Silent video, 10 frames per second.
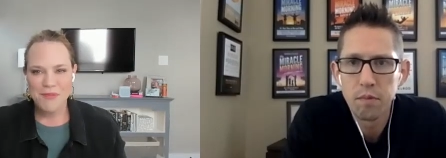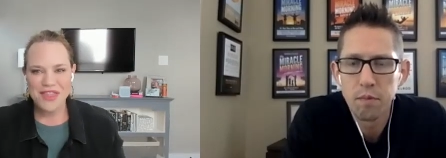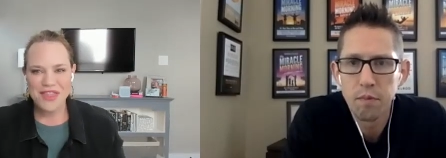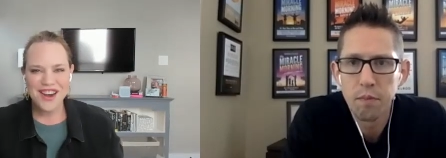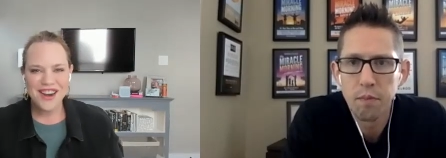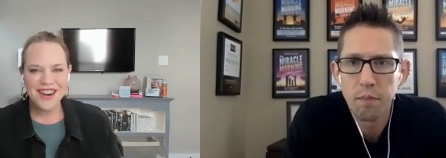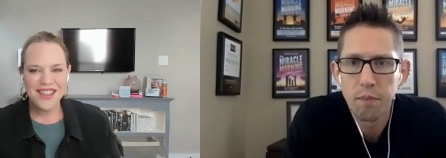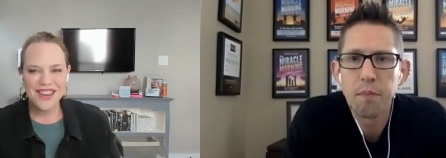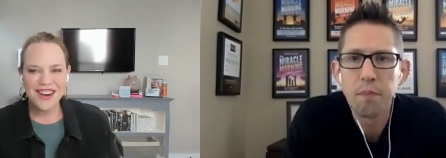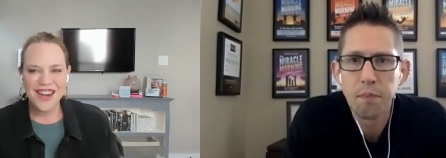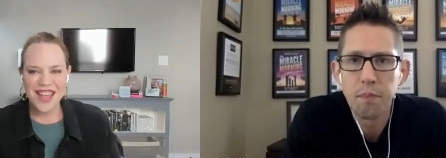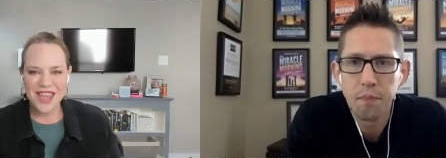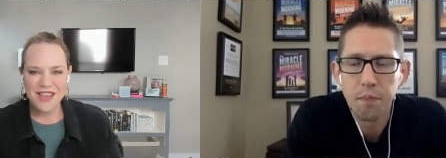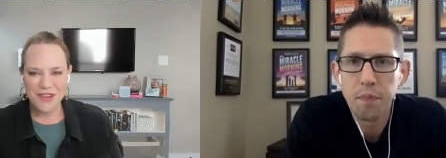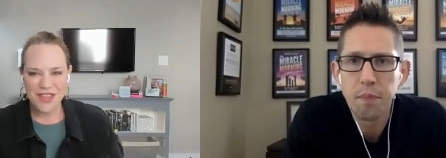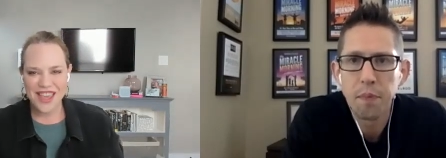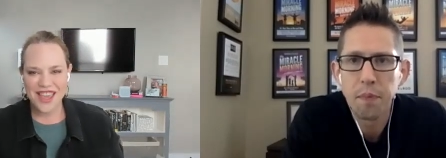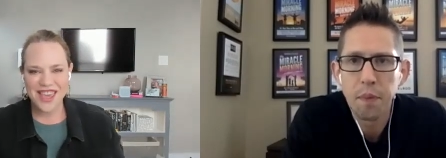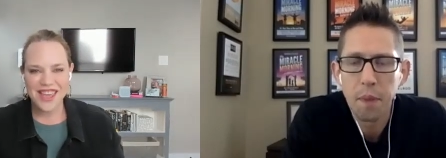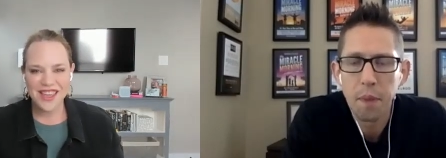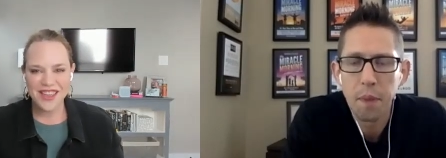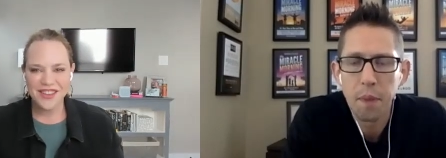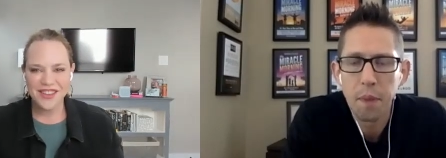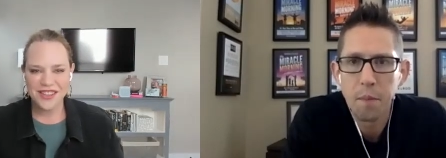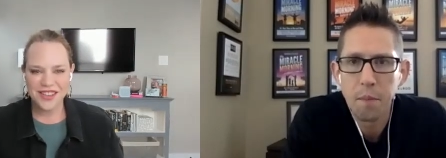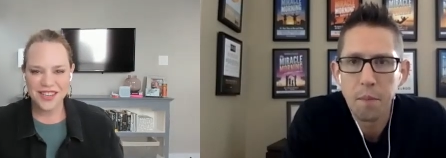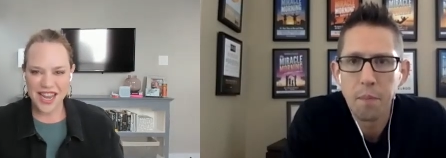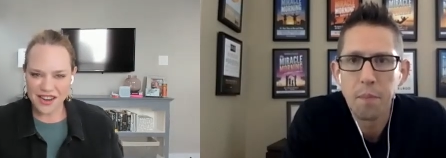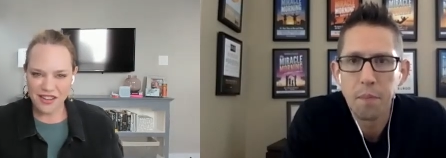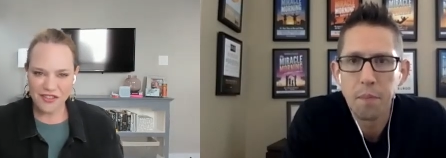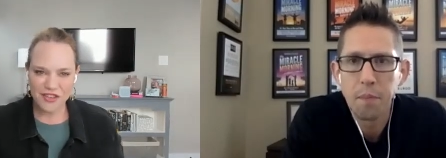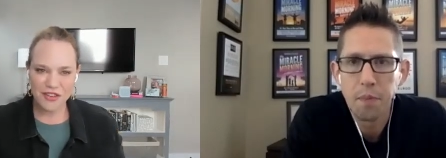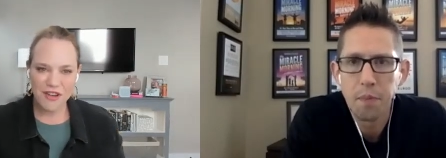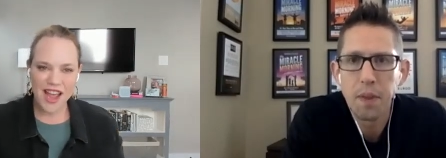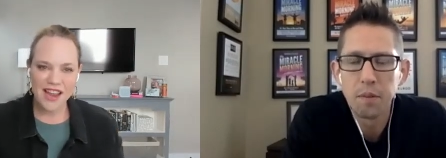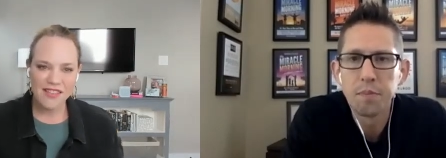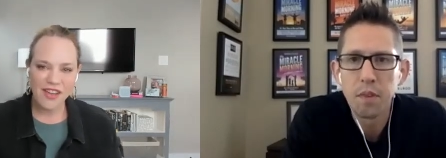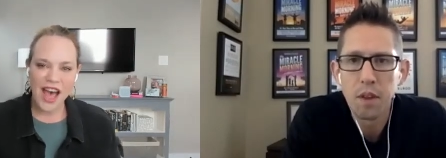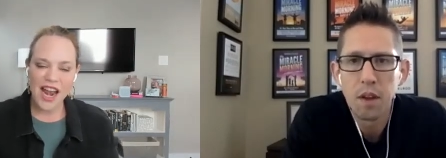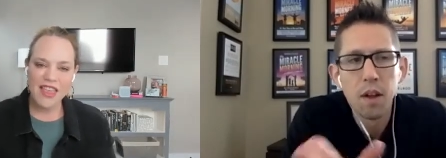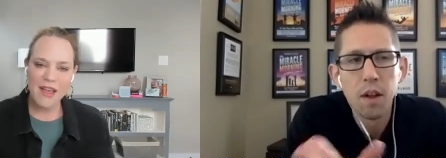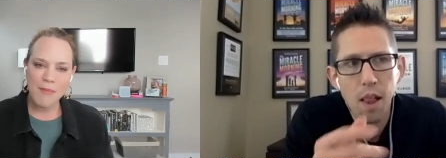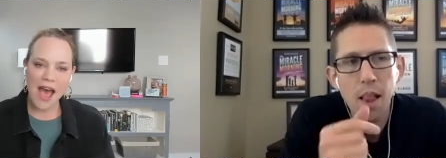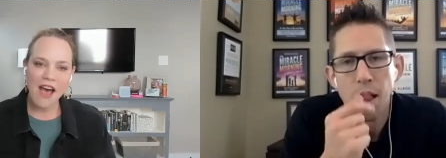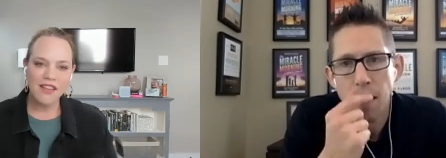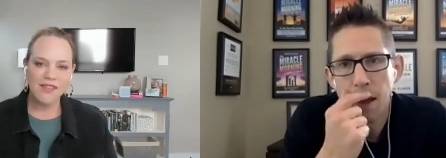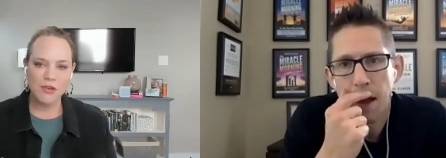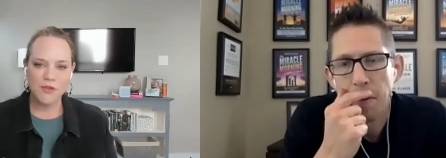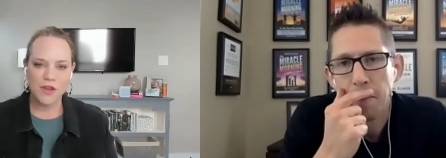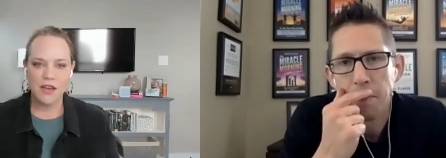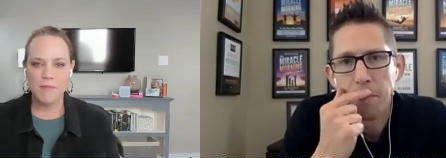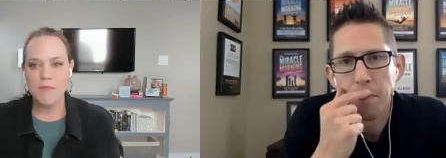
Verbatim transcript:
Speaker 1: but they're they're an eat what they kill industry, right? Yeah. So how do they balance between yeah.